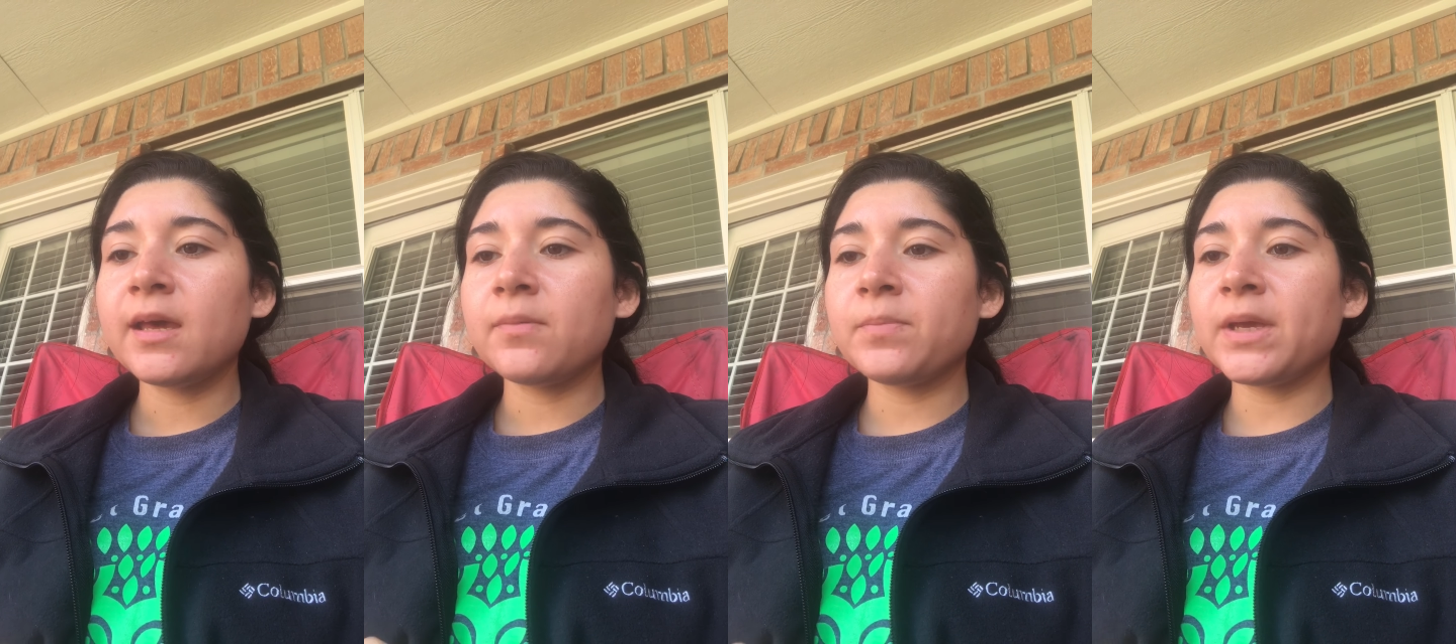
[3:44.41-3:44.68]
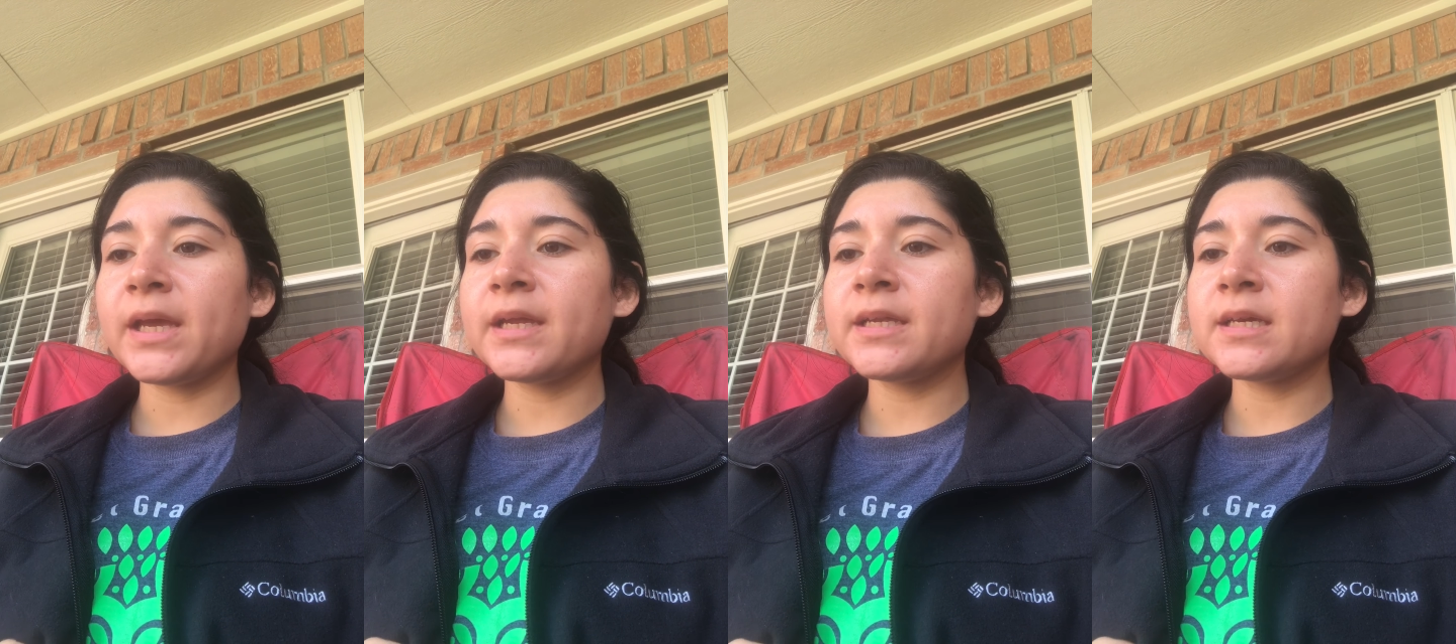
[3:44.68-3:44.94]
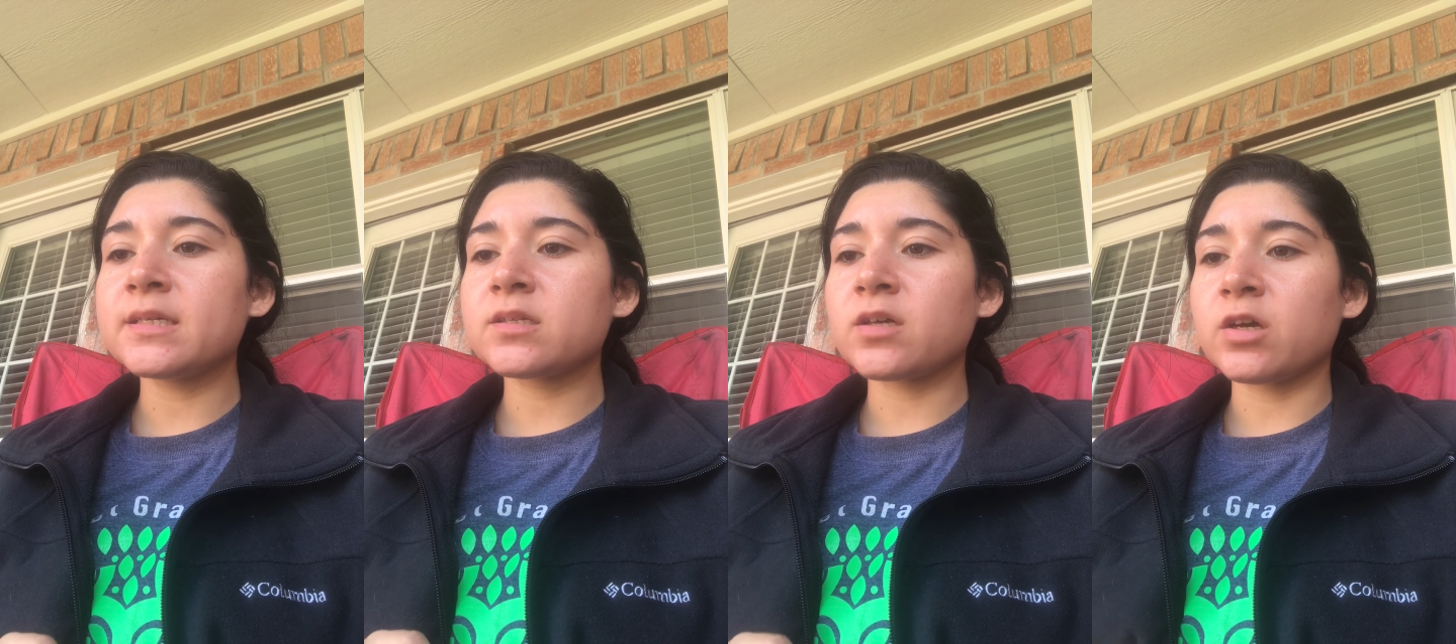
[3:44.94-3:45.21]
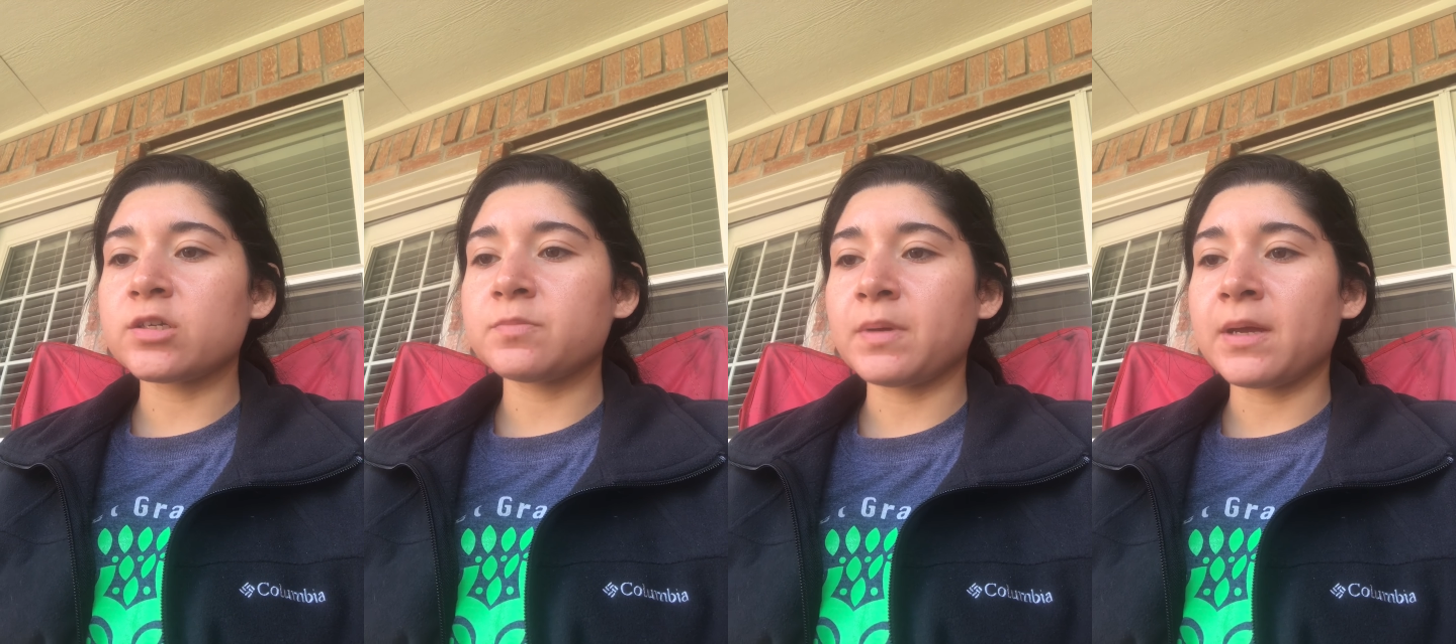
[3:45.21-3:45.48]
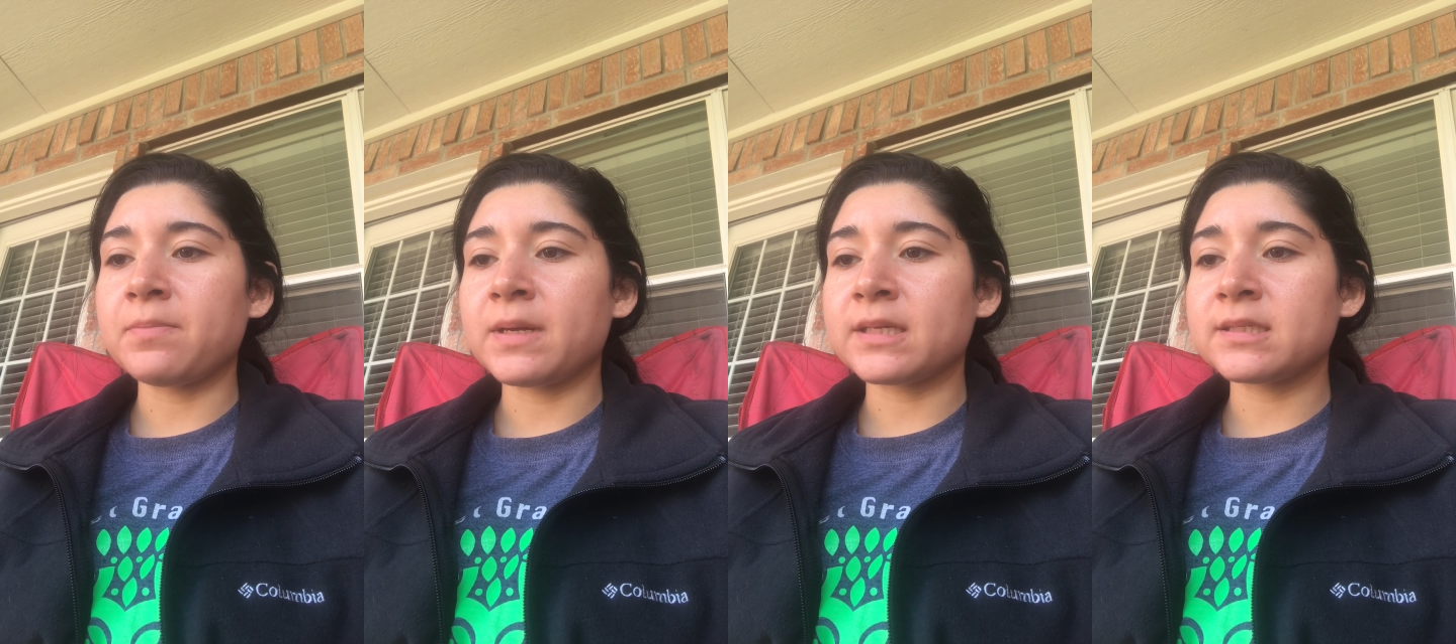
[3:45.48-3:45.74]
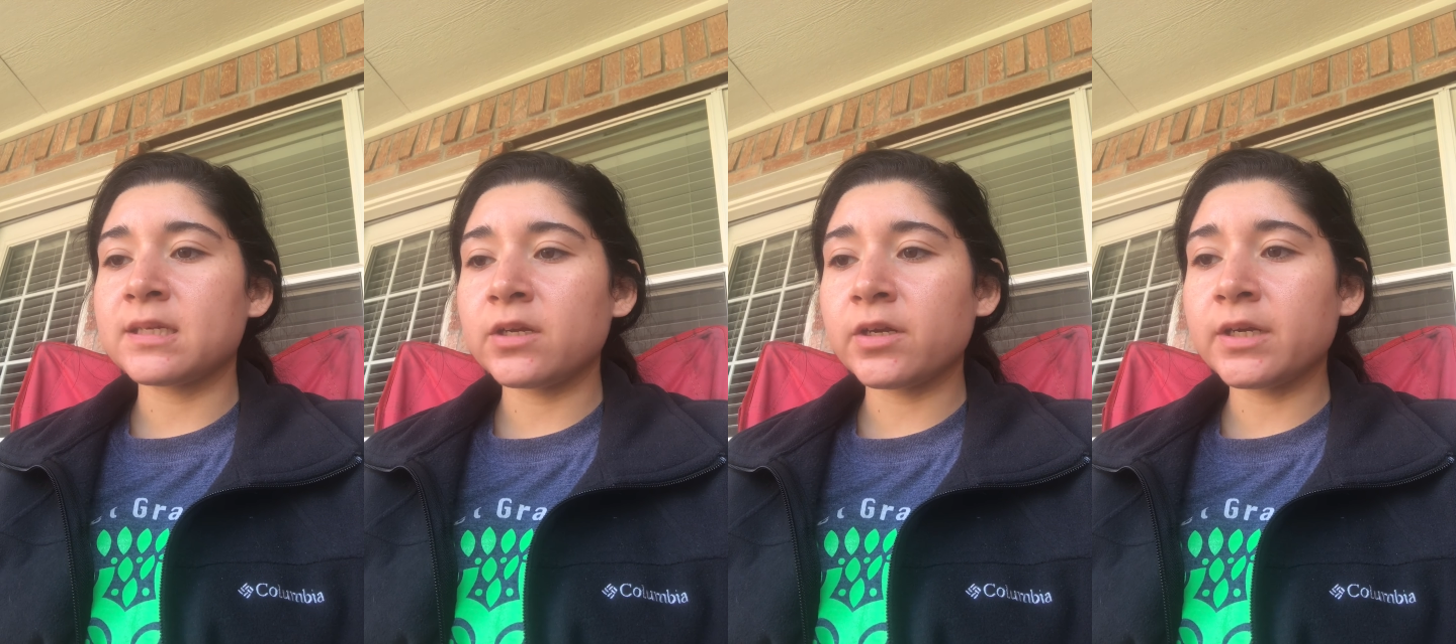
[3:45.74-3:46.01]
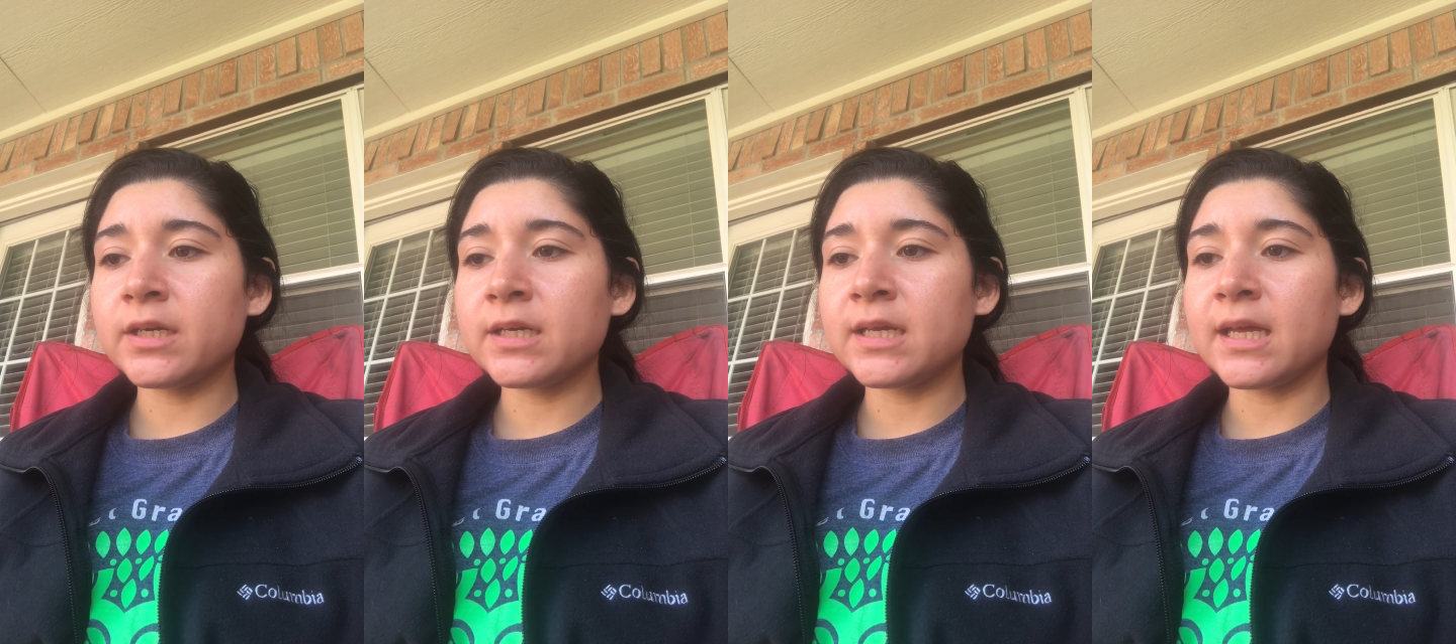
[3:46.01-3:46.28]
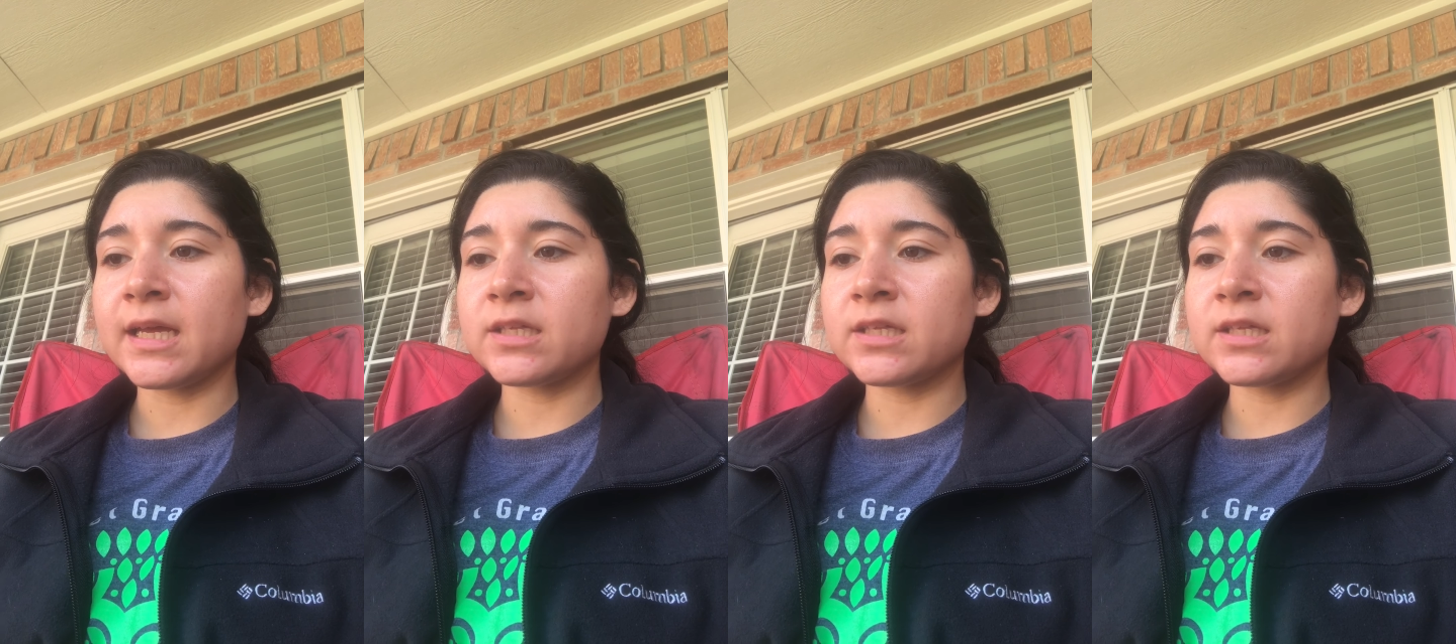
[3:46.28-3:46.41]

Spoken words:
PID is caused by bacteria